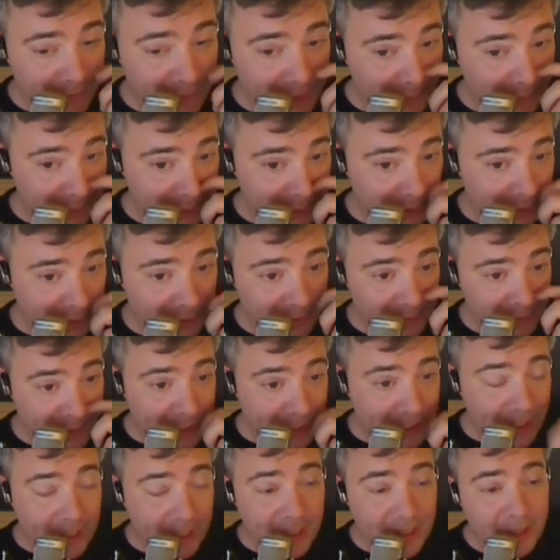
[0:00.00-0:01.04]
if they will distribute
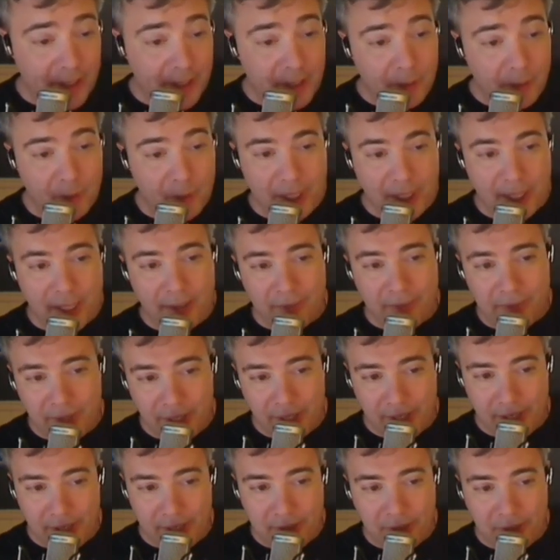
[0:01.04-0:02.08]
it we'll have
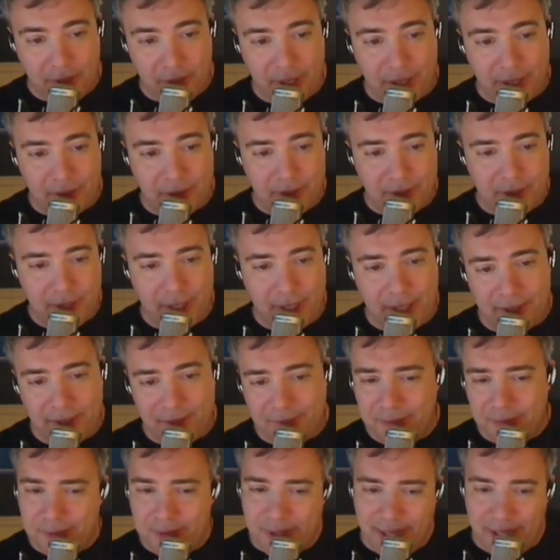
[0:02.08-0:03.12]
the
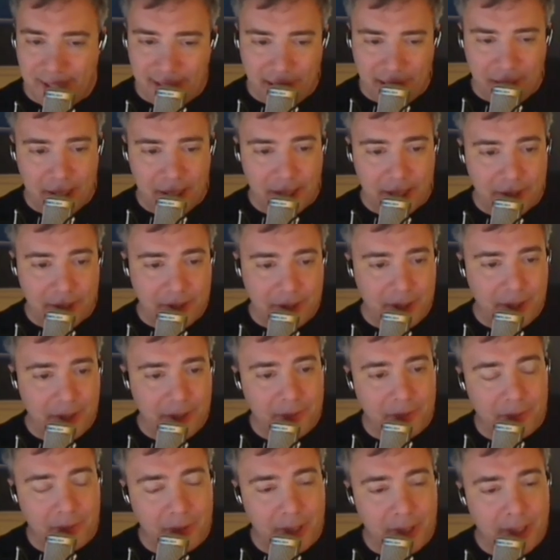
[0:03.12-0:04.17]
2010 analogs, you
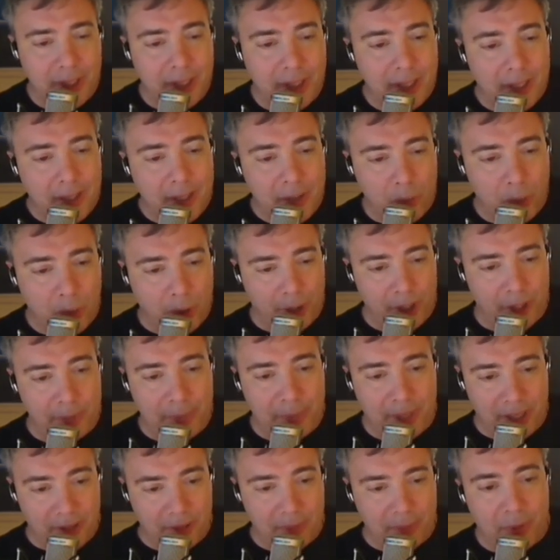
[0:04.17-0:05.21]
know, for
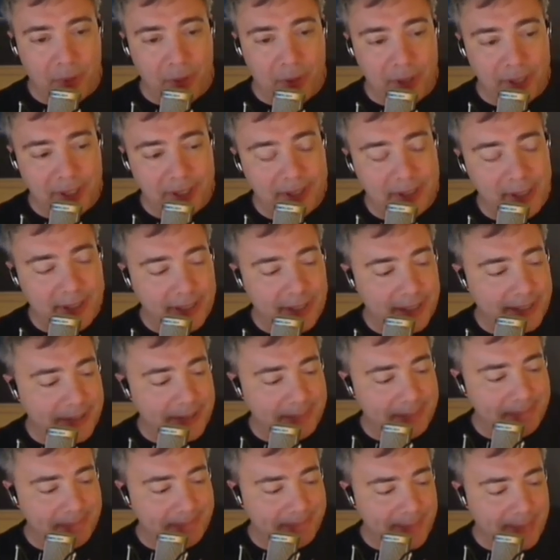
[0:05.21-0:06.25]
Word, PowerPoint.
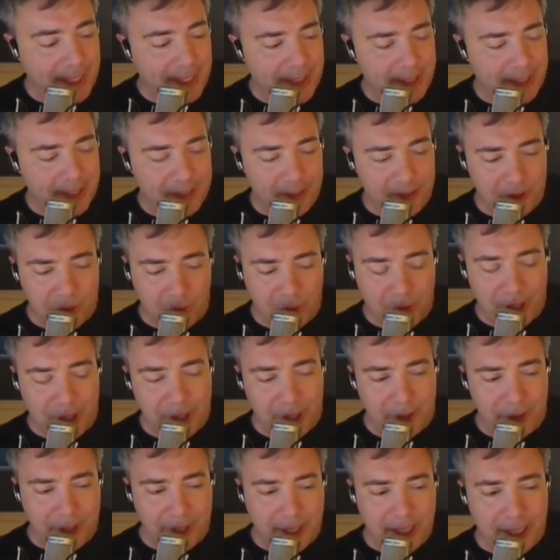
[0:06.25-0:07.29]
Um, I think there's a
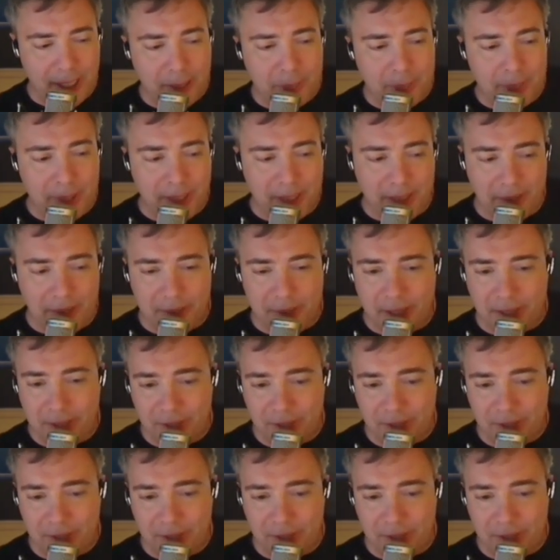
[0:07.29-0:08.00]
OneNote app and